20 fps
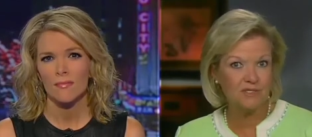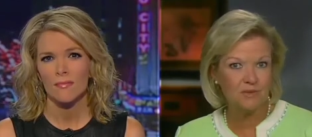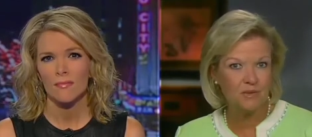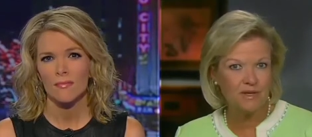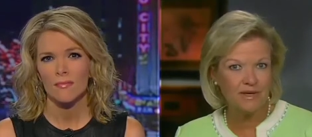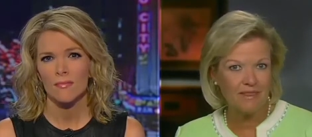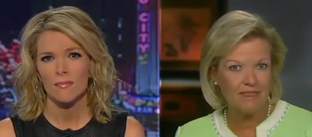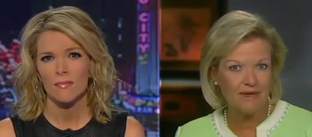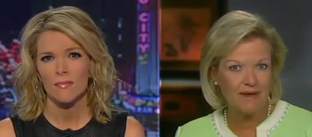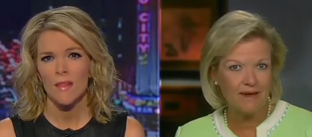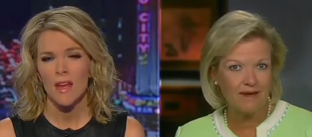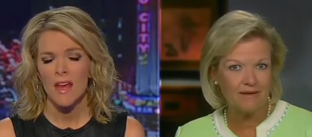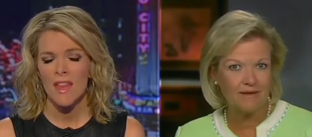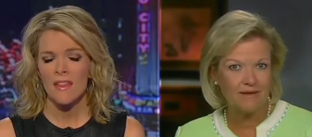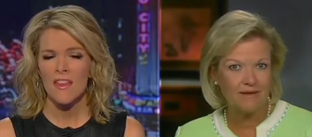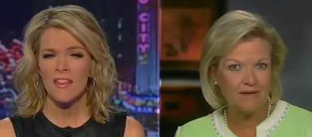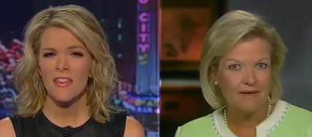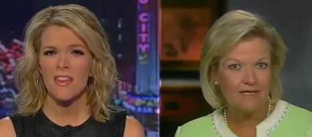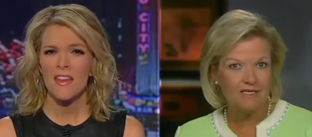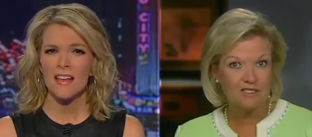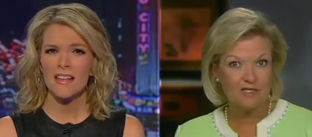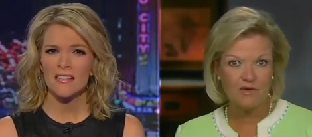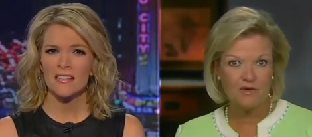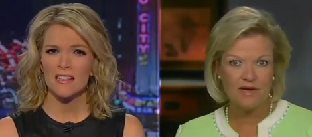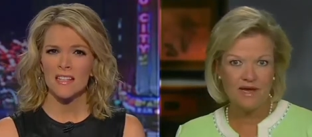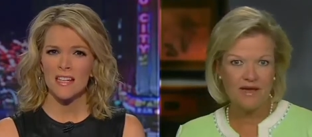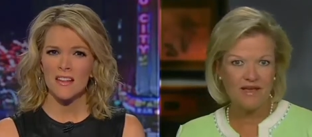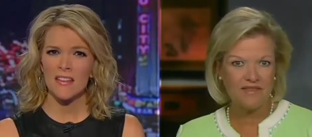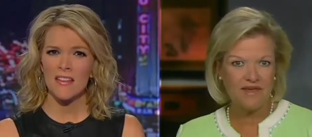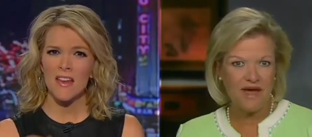Speaker 1: doing that. The thing so is,
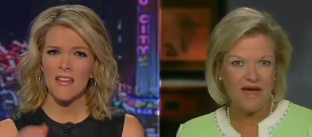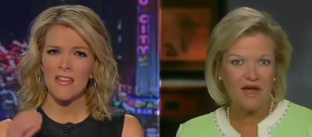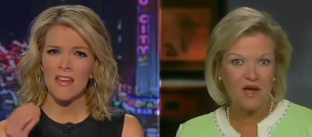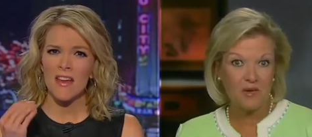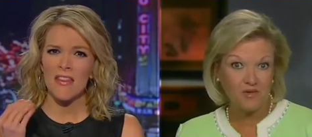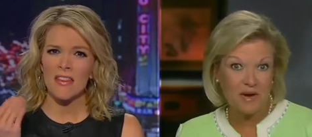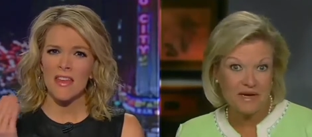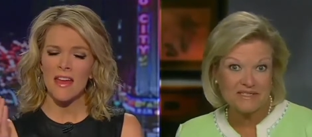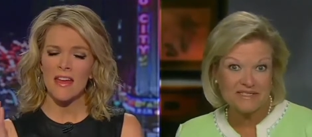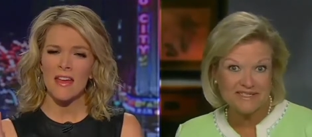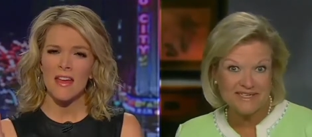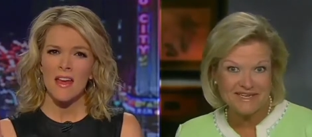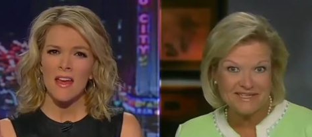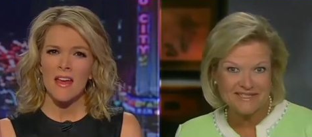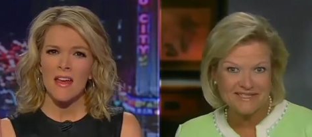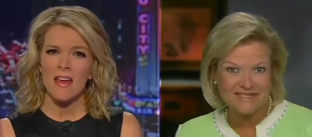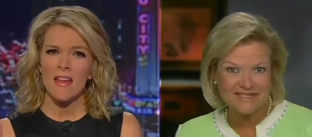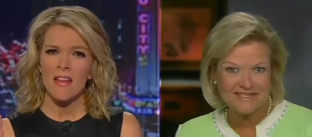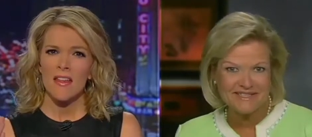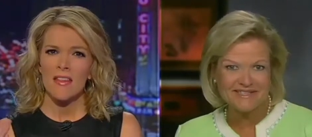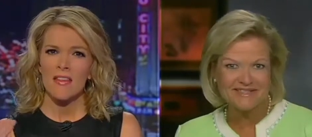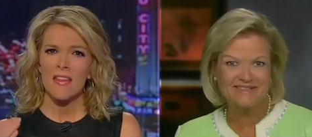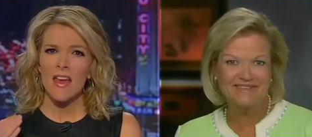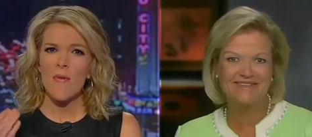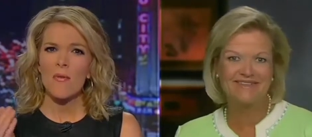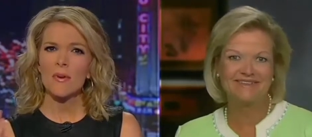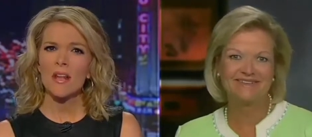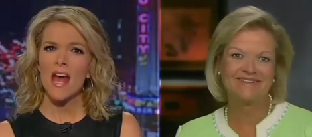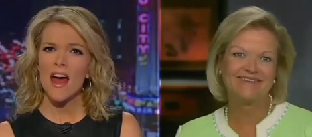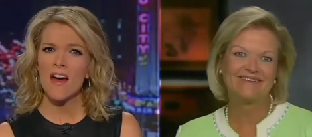now Cleta, the IRS they,
Speaker 2: does it?
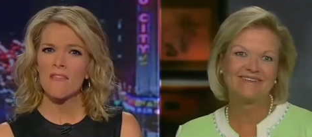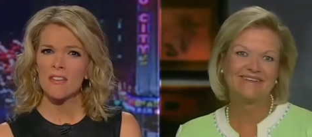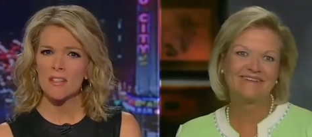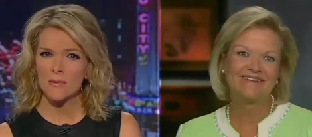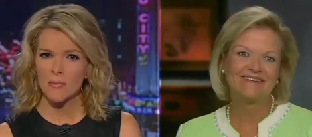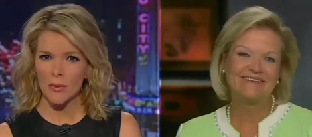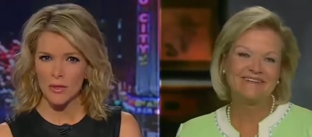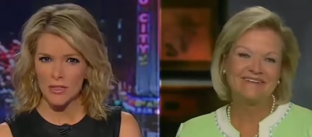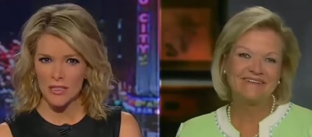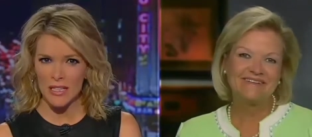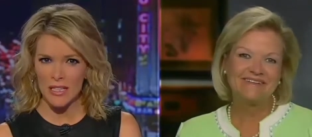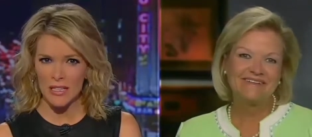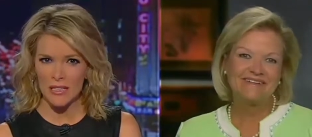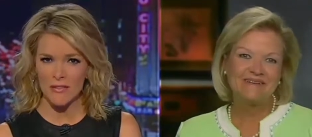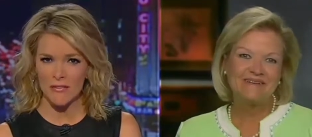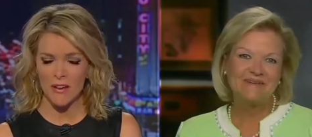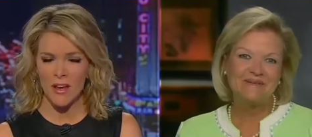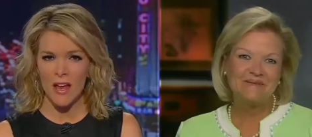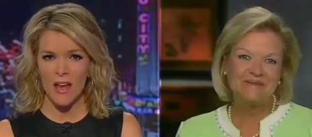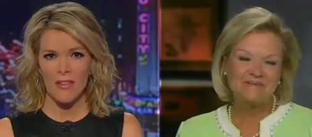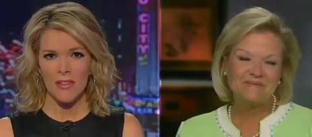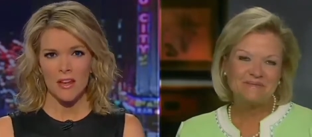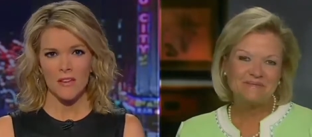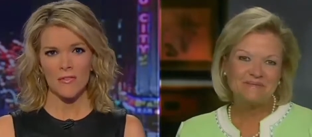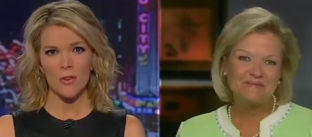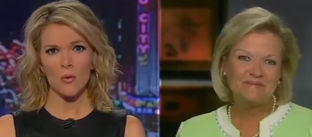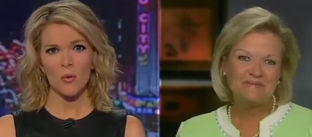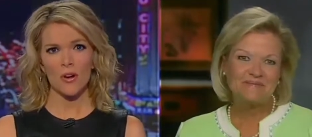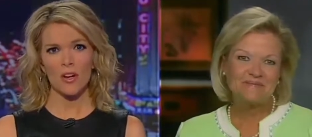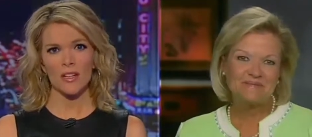They would have us believe that
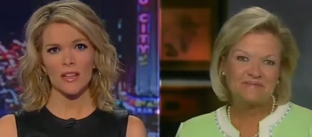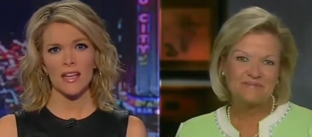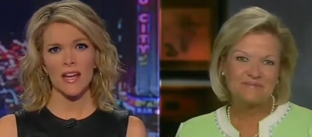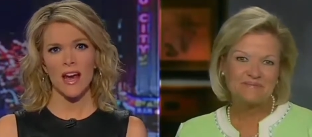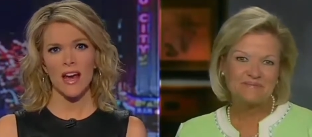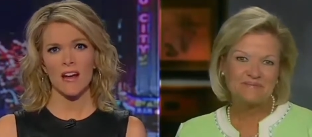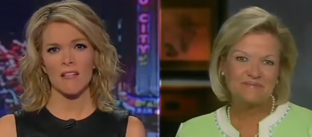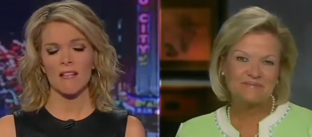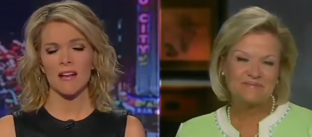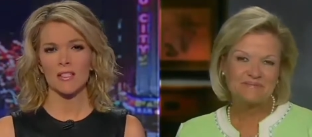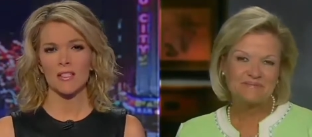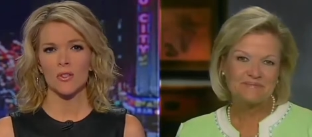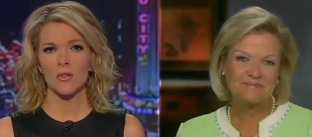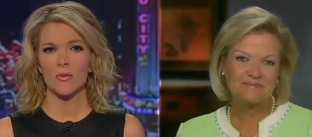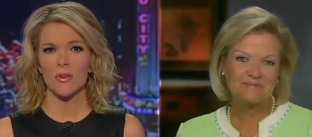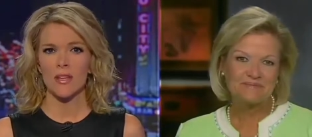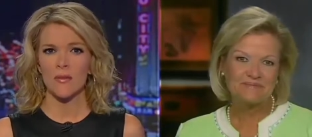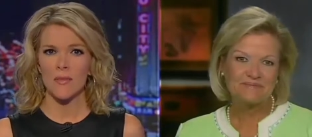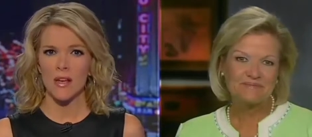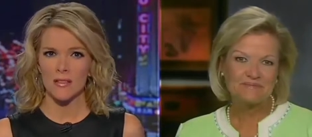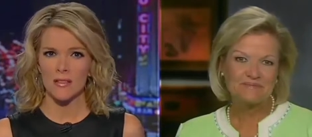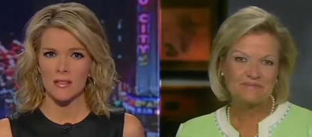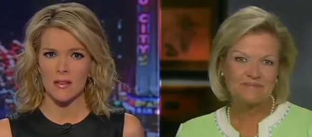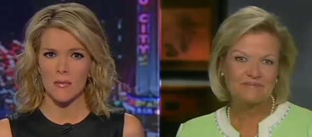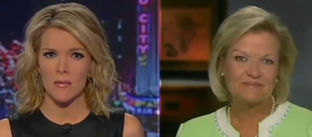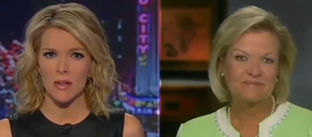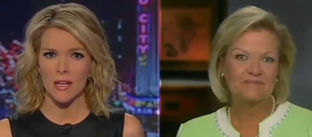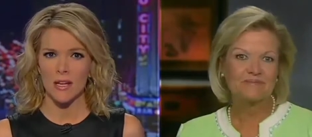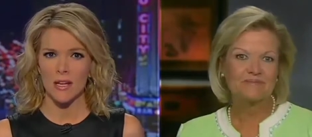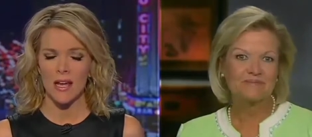if you work at the IRS and you email
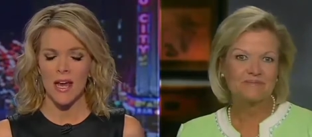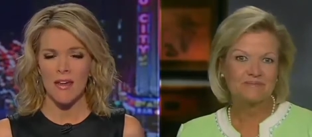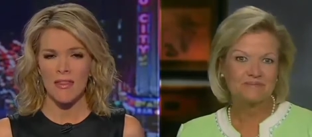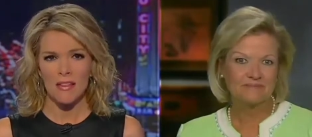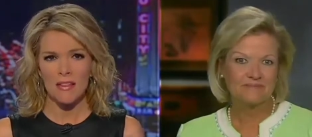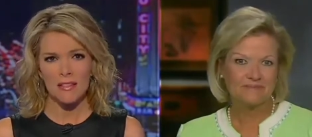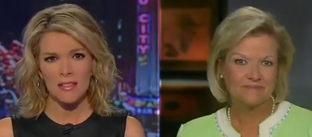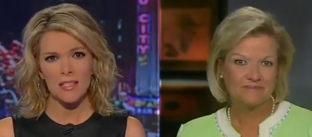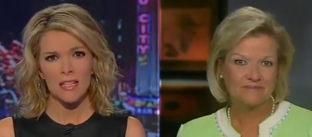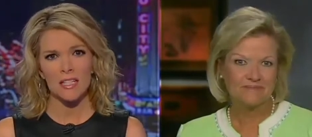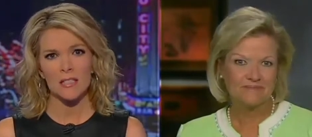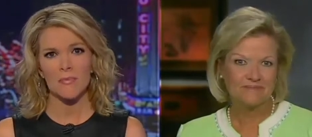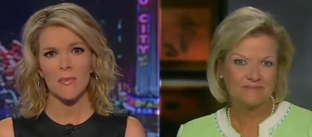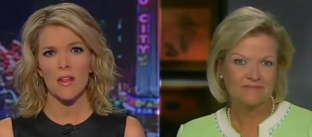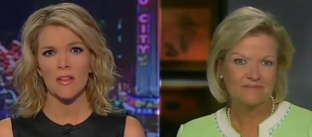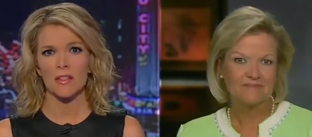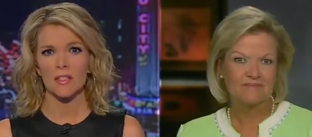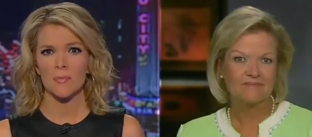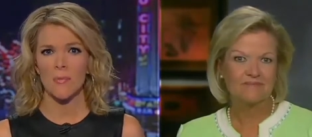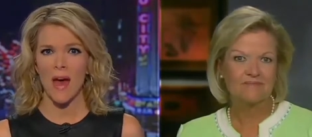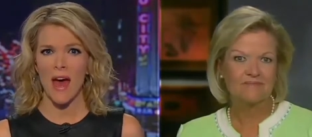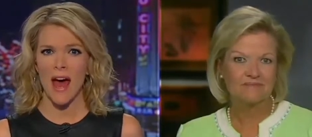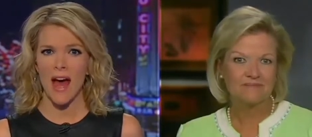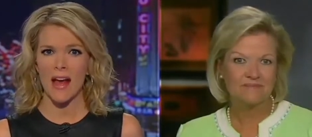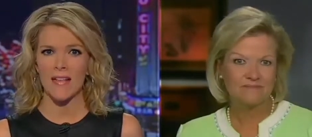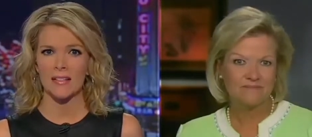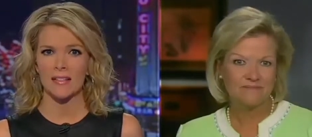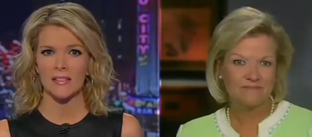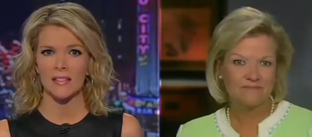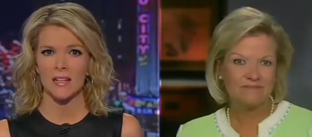somebody and then six months
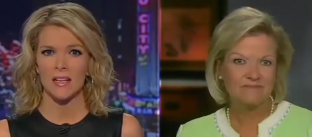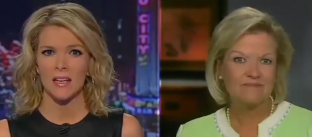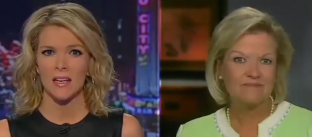pass,